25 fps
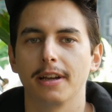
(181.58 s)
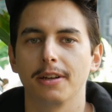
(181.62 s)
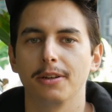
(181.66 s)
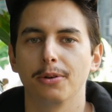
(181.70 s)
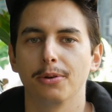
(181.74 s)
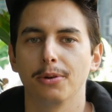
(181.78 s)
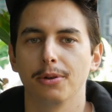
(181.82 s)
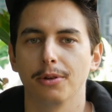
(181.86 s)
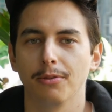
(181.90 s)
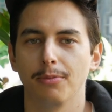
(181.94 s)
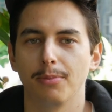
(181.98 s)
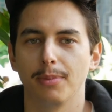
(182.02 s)
I
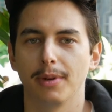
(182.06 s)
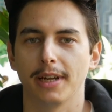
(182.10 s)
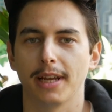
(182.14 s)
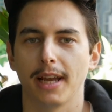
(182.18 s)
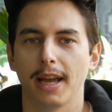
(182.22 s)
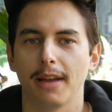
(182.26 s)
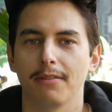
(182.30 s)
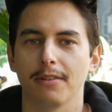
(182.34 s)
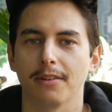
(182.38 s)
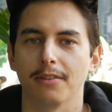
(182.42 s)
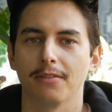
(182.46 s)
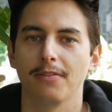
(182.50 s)
know you've been
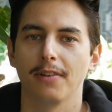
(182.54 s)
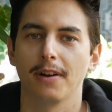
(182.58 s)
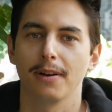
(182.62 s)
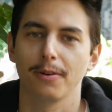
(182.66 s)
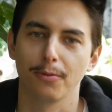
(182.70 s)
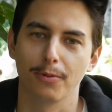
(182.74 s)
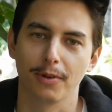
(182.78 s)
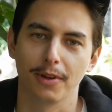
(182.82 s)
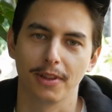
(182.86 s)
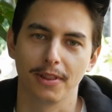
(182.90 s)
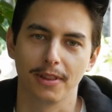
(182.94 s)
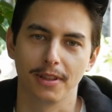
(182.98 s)
having
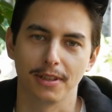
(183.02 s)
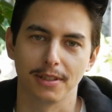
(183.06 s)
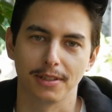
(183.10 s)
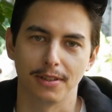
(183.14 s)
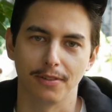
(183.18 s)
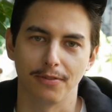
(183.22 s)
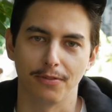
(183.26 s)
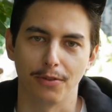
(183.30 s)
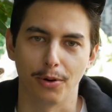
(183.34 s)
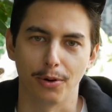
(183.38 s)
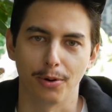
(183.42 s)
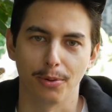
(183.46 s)
fun with is
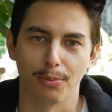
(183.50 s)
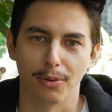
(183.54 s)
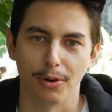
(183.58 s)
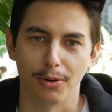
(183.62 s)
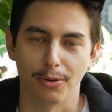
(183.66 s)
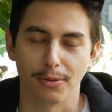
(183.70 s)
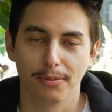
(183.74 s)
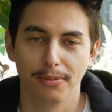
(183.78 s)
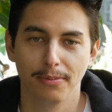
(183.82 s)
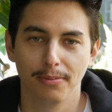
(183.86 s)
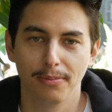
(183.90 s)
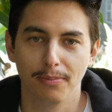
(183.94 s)
the photo
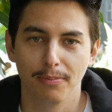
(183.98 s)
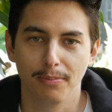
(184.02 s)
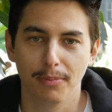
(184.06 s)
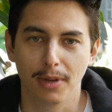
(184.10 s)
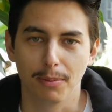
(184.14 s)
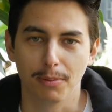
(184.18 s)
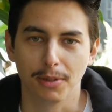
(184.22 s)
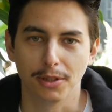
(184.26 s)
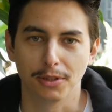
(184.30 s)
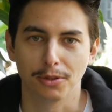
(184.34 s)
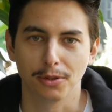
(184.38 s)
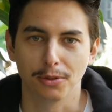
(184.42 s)
mode.
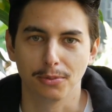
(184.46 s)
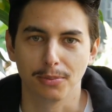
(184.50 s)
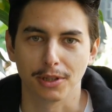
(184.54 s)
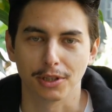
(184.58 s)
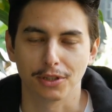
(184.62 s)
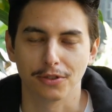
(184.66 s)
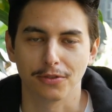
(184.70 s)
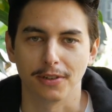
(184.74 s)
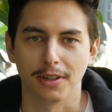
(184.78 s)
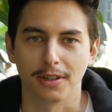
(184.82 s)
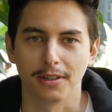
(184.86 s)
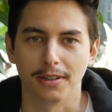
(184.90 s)
Maybe too
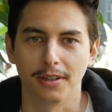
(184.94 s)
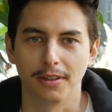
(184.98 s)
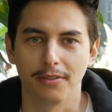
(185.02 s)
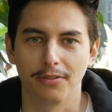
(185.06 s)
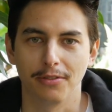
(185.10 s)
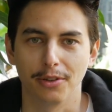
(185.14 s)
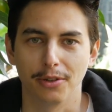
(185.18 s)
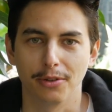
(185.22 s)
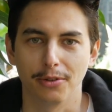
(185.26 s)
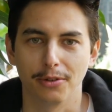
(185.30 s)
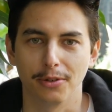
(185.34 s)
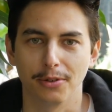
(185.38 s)
much fun if
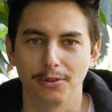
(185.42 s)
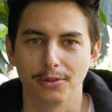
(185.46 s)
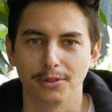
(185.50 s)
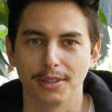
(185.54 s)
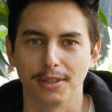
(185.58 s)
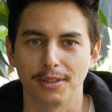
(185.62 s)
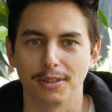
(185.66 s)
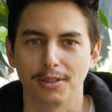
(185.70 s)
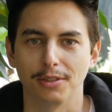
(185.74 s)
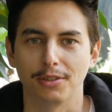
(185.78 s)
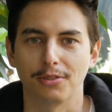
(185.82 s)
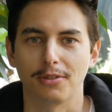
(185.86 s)
you use
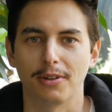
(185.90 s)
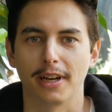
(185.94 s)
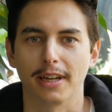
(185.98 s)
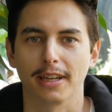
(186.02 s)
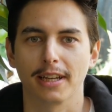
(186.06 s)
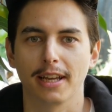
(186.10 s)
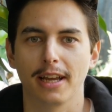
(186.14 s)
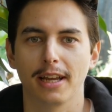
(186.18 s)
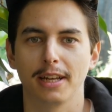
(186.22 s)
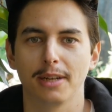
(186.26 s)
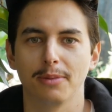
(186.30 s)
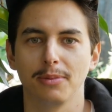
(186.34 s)
it to
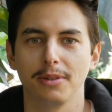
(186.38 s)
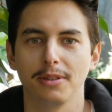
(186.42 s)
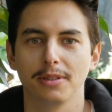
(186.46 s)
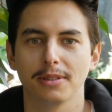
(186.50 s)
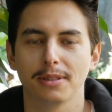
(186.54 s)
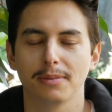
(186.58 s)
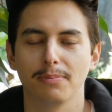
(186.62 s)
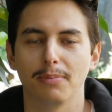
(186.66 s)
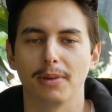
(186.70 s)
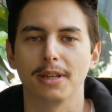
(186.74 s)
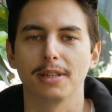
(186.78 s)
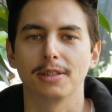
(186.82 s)
track
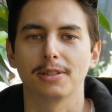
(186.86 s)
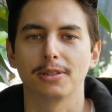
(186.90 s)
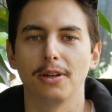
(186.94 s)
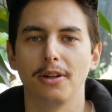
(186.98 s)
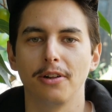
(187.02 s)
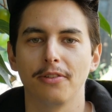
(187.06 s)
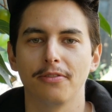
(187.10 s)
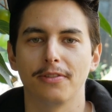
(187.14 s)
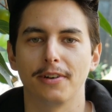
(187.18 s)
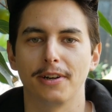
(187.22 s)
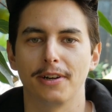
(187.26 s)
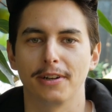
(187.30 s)
animals, but it's
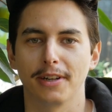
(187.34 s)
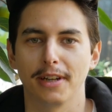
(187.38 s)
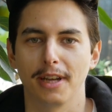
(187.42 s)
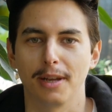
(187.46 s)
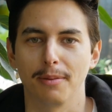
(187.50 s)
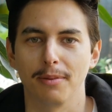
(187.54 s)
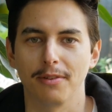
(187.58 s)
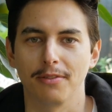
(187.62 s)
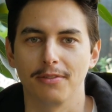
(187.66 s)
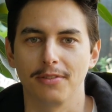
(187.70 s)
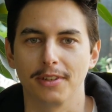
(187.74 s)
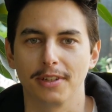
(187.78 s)
all fair
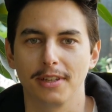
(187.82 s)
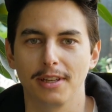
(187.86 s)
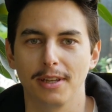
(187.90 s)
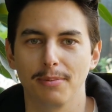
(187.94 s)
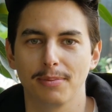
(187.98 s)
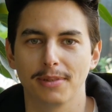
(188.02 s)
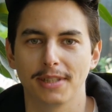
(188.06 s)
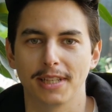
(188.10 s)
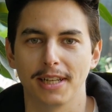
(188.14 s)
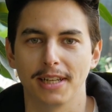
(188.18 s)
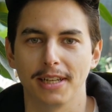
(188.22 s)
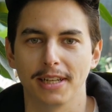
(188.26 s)
game if you
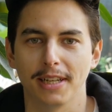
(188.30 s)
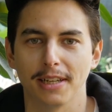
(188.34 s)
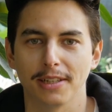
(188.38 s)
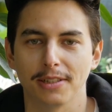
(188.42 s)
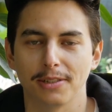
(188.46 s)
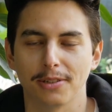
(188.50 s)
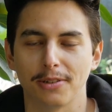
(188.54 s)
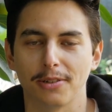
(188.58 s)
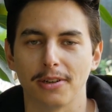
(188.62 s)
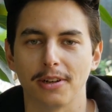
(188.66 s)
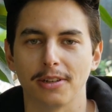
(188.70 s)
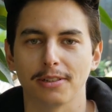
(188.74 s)
keep sending
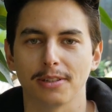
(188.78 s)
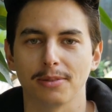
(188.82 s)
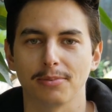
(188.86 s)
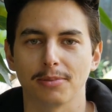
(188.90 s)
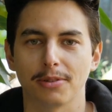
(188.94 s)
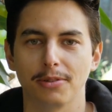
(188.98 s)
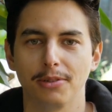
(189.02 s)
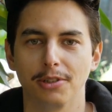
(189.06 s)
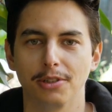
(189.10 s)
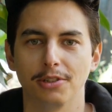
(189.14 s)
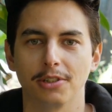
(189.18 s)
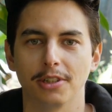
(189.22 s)
us your awesome
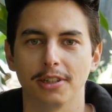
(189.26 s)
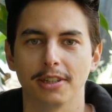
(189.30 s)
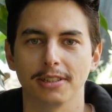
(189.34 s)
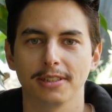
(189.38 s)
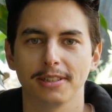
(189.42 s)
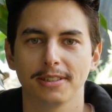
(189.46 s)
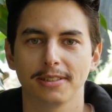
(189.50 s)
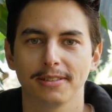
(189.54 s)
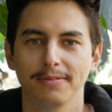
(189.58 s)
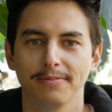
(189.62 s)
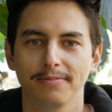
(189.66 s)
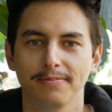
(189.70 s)
screenshots.